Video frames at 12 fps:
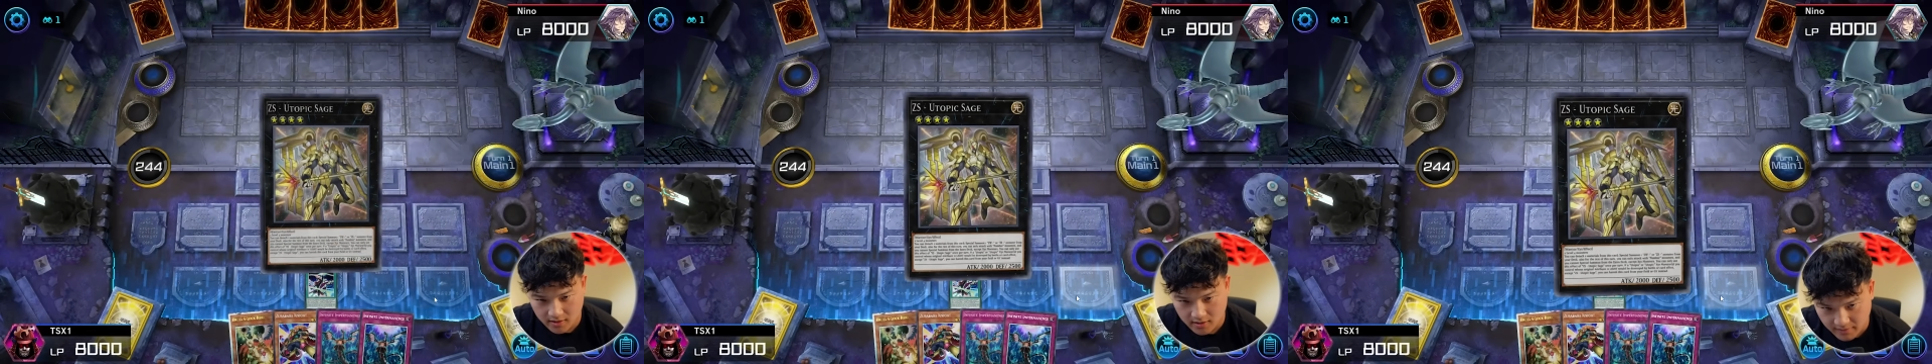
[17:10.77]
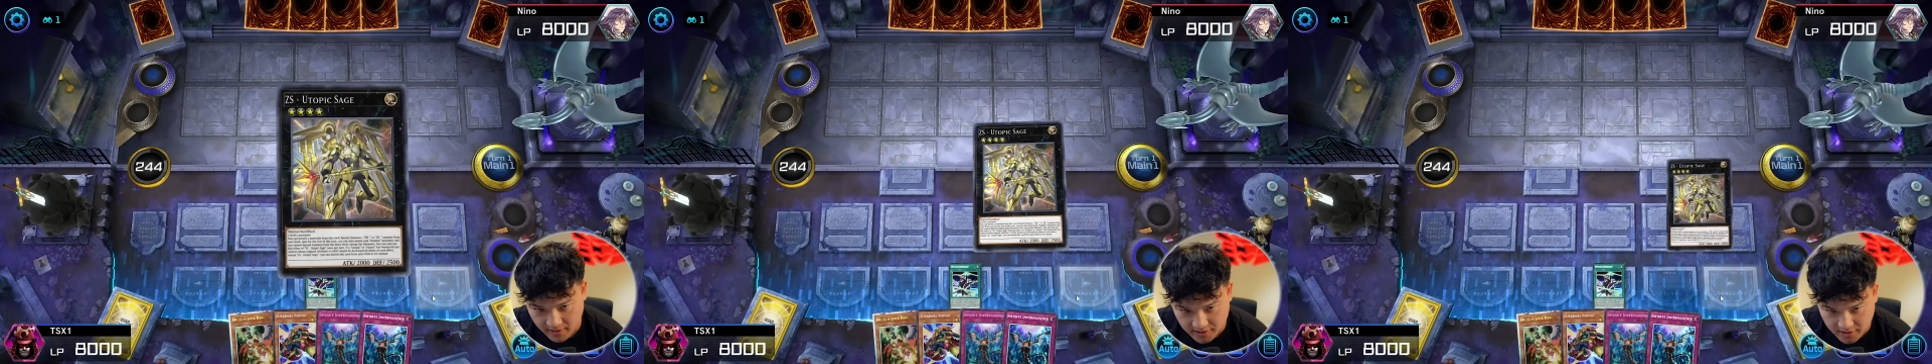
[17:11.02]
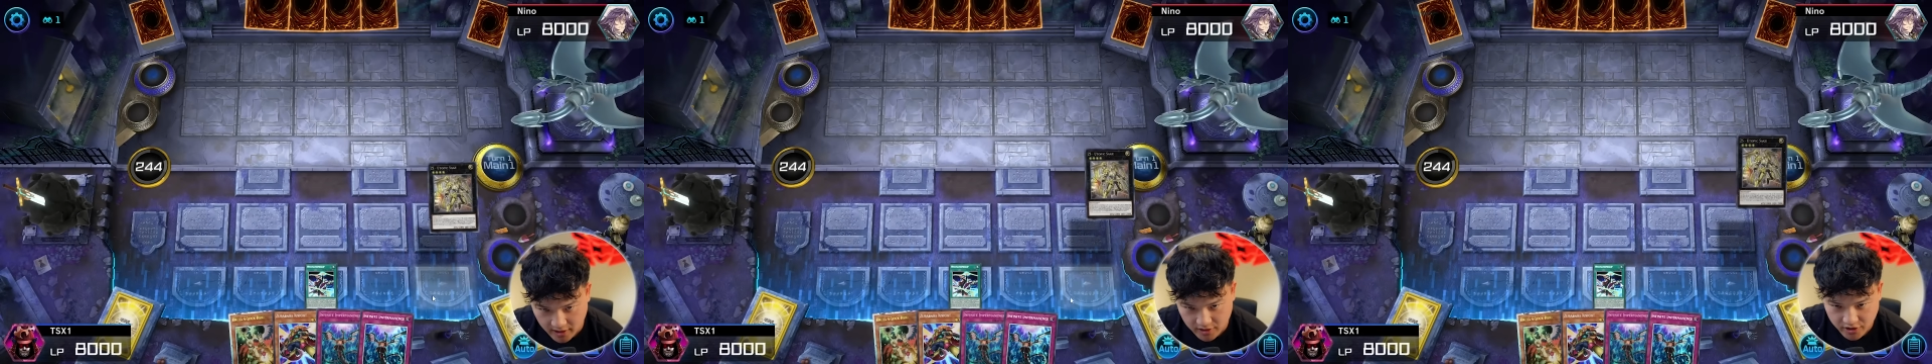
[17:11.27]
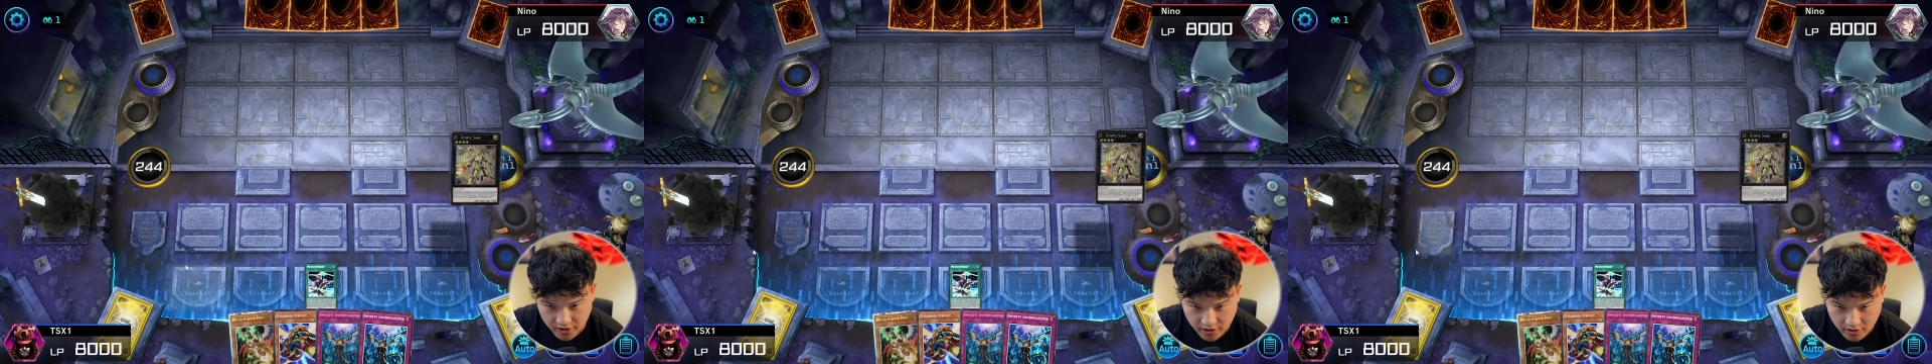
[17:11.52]
Make Sage
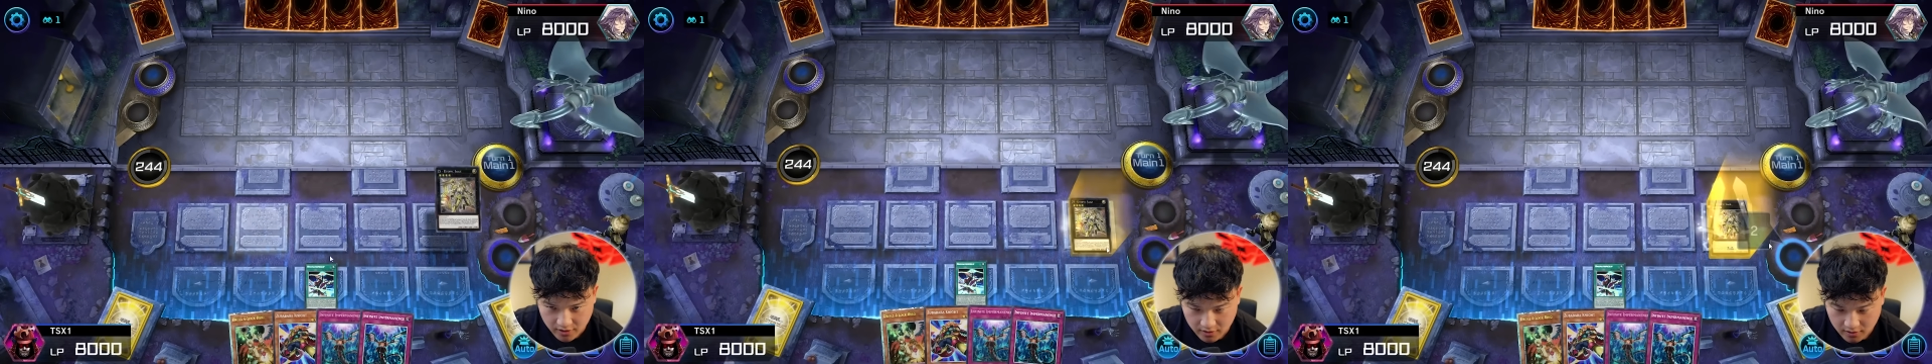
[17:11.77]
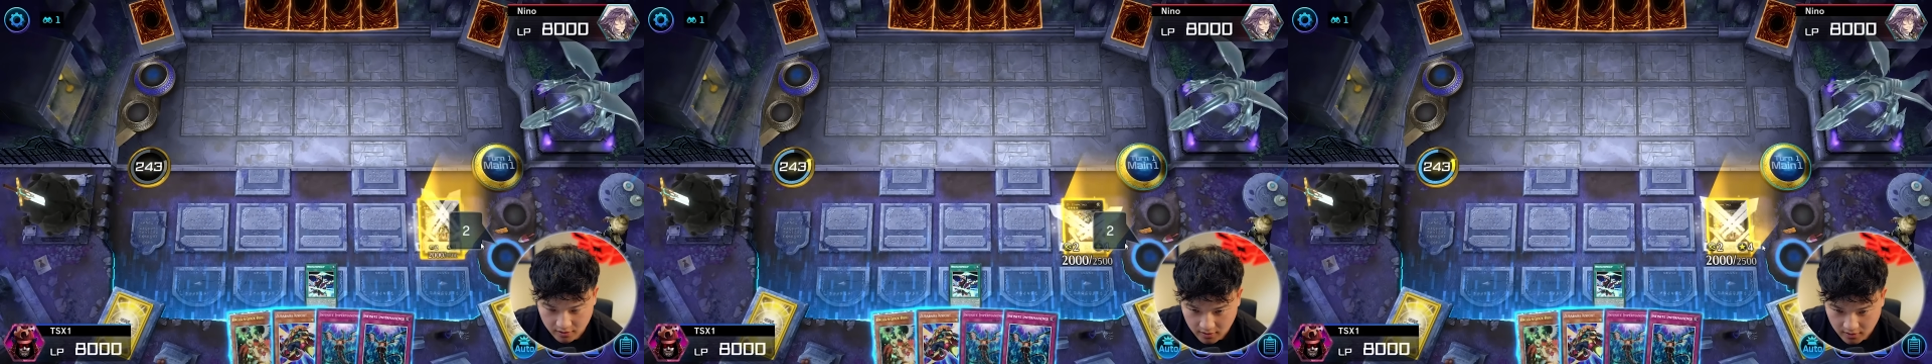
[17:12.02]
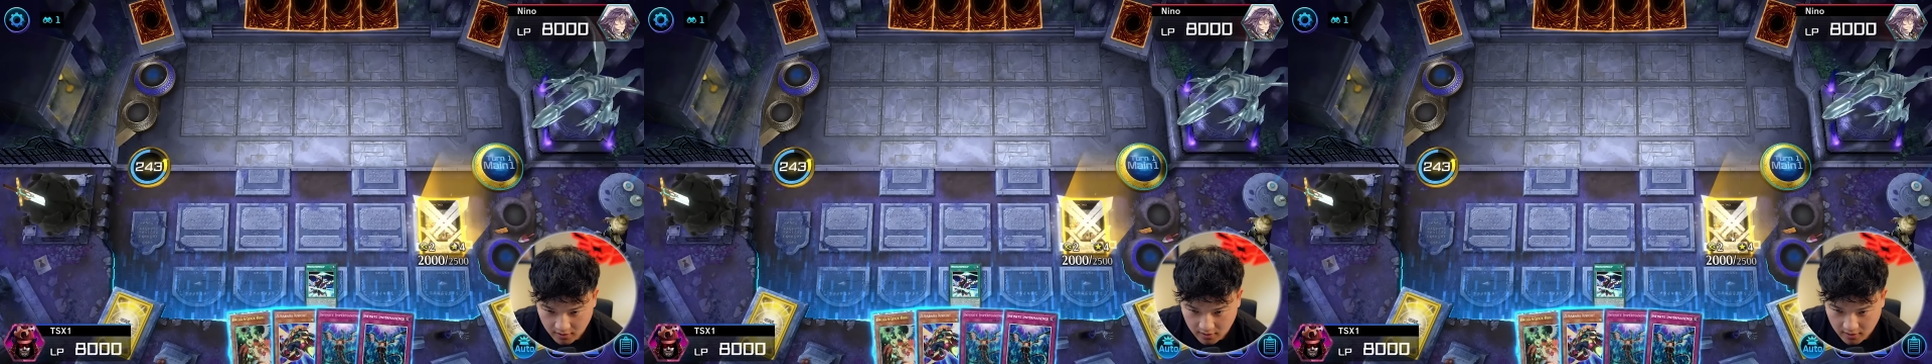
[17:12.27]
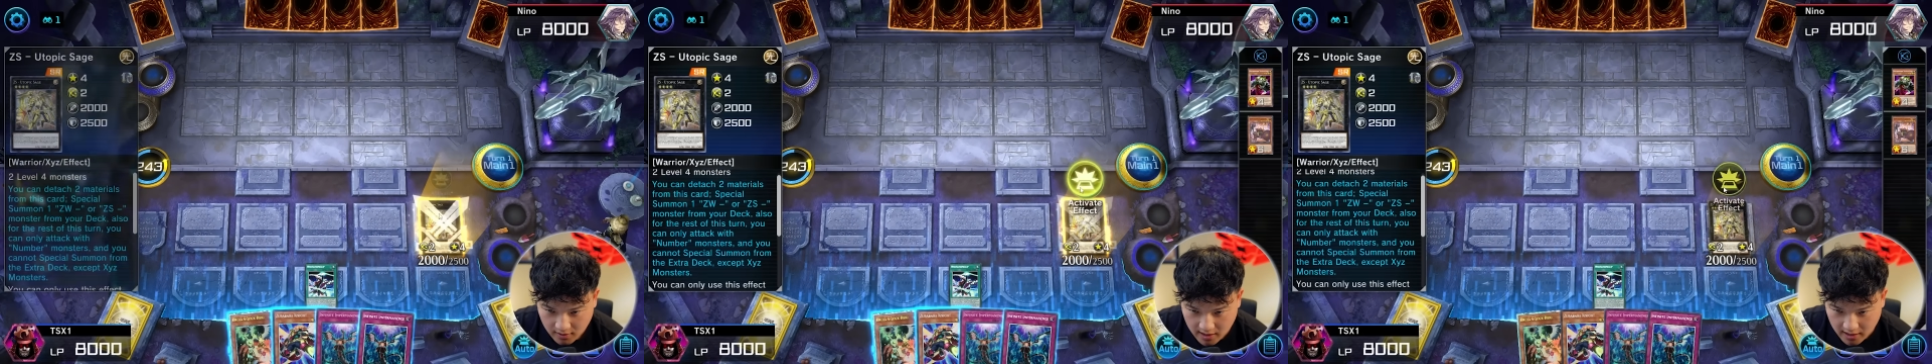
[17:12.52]
here. And
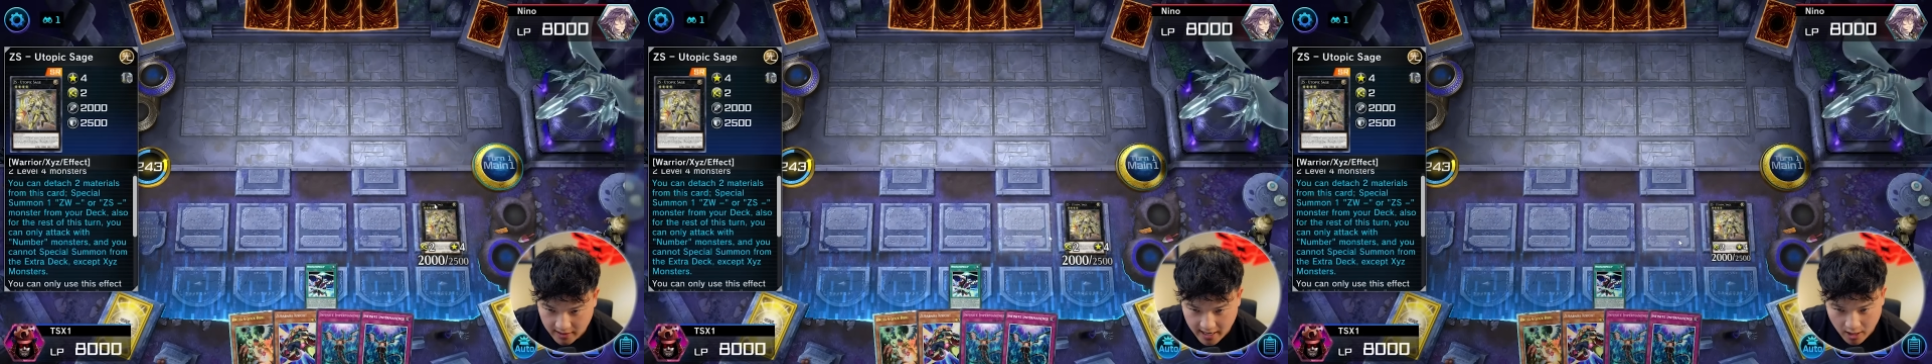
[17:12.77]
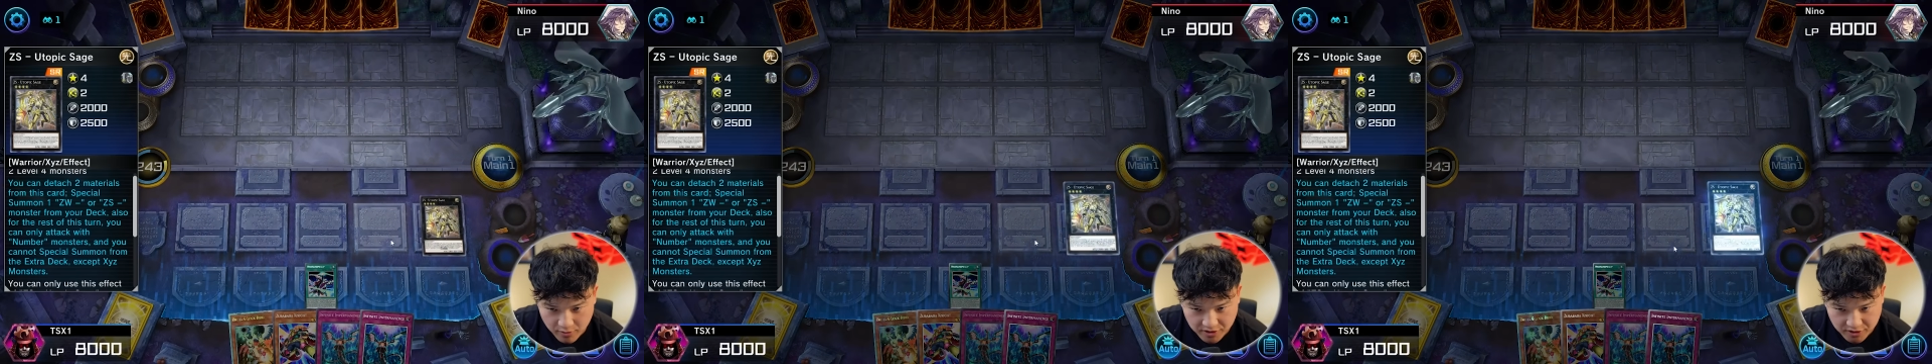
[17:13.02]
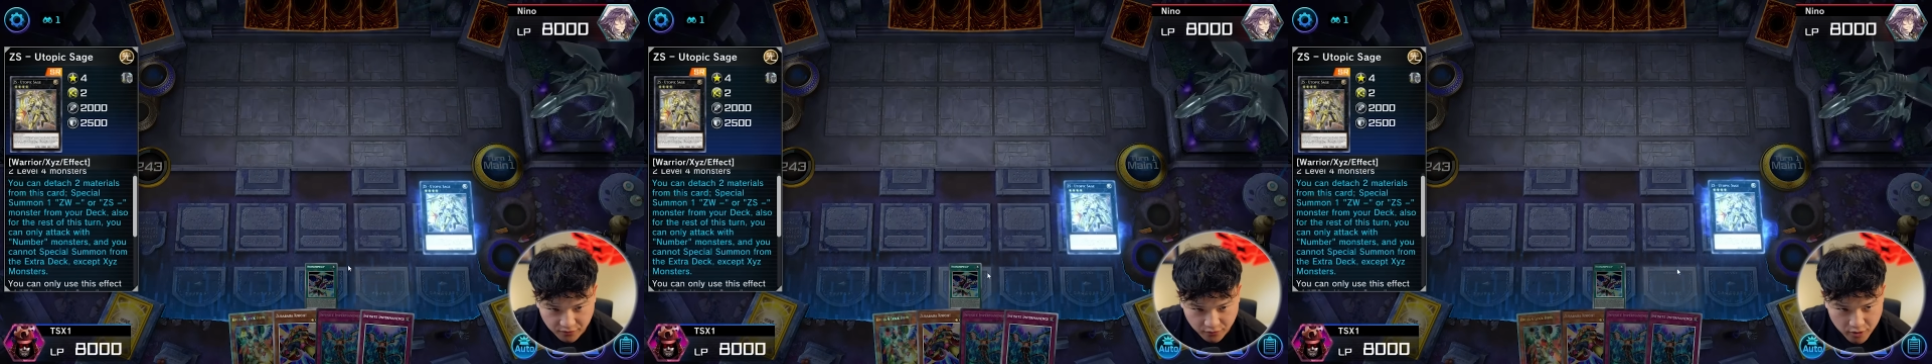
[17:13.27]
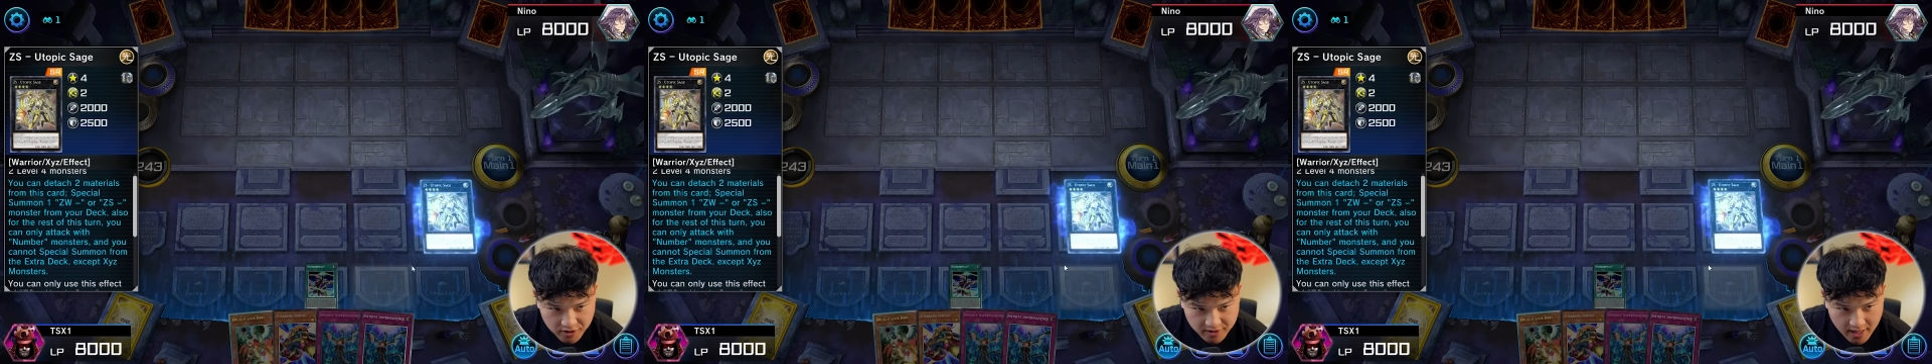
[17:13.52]
then now we just
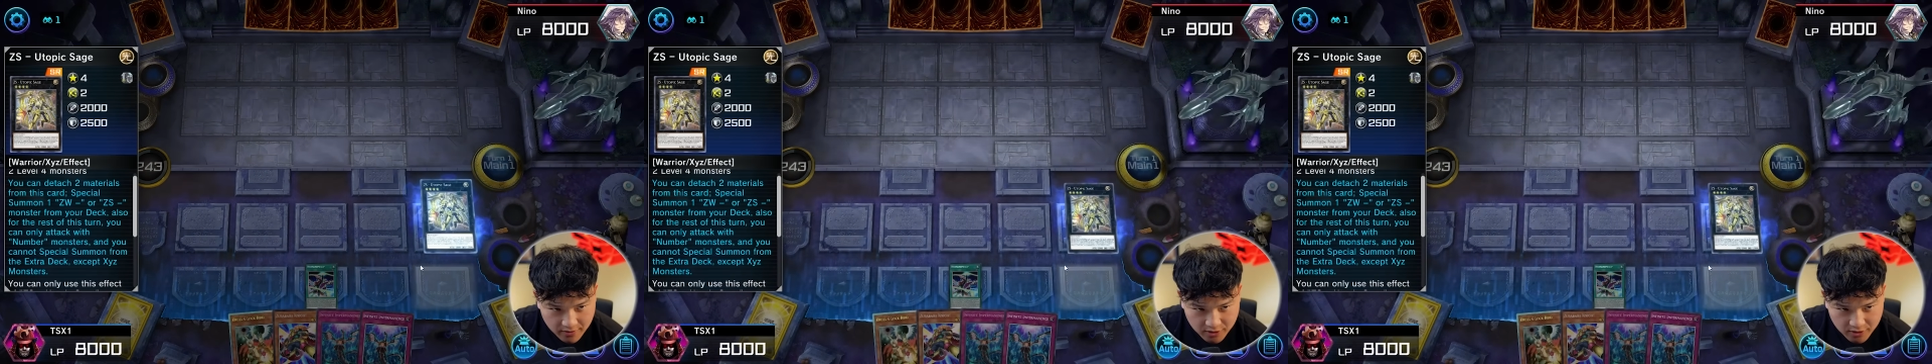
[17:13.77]
freestyle into